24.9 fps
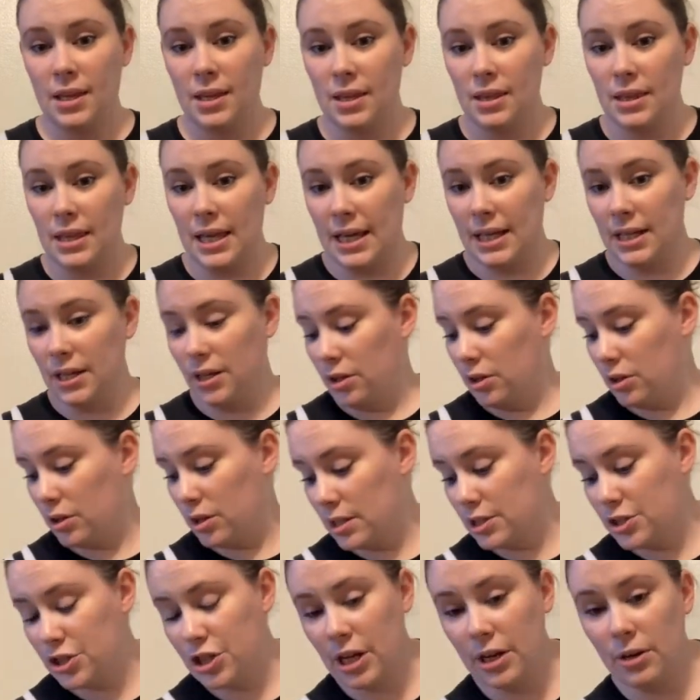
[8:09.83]
Then
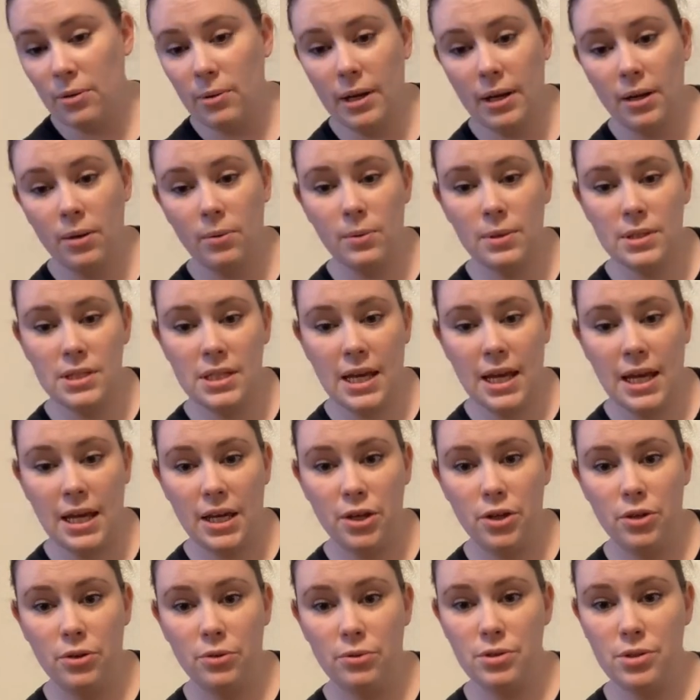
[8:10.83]
the generator will
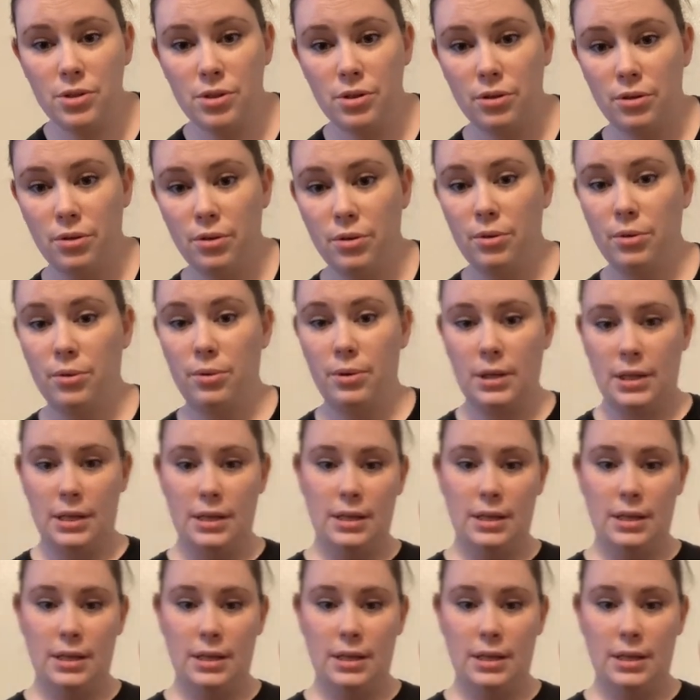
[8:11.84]
take you to